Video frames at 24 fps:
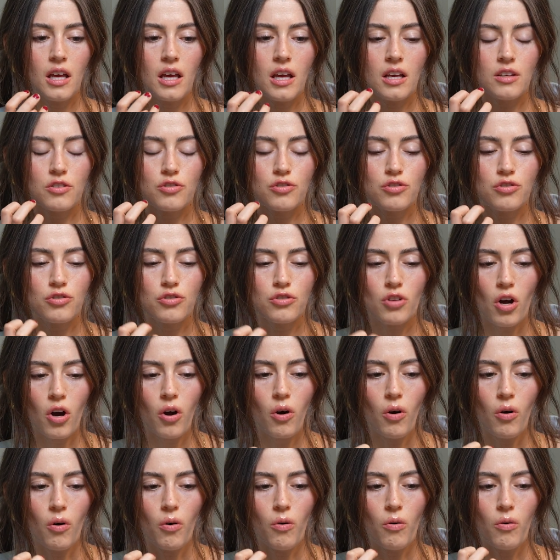is
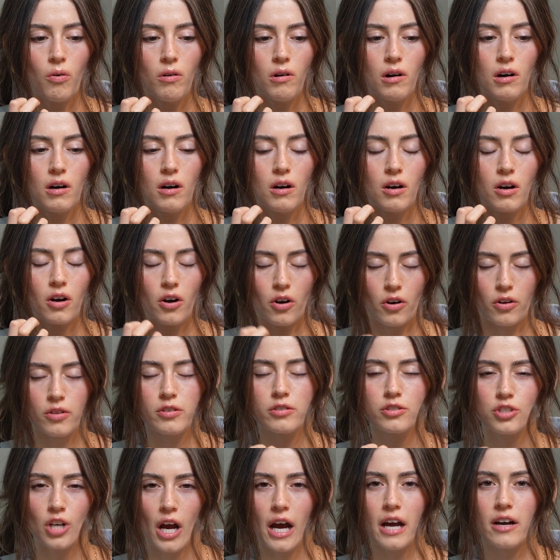so
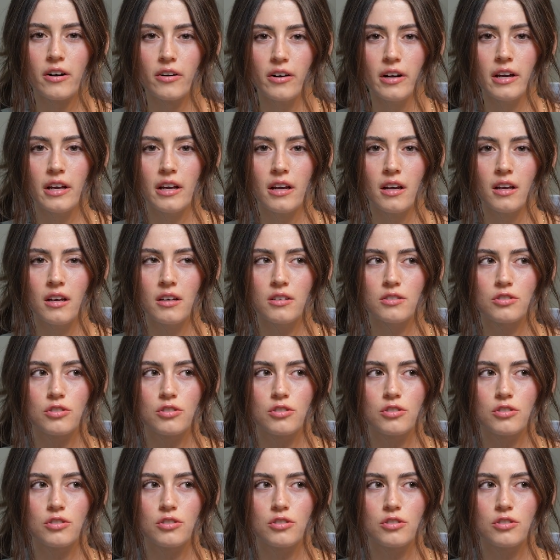earth-shattering.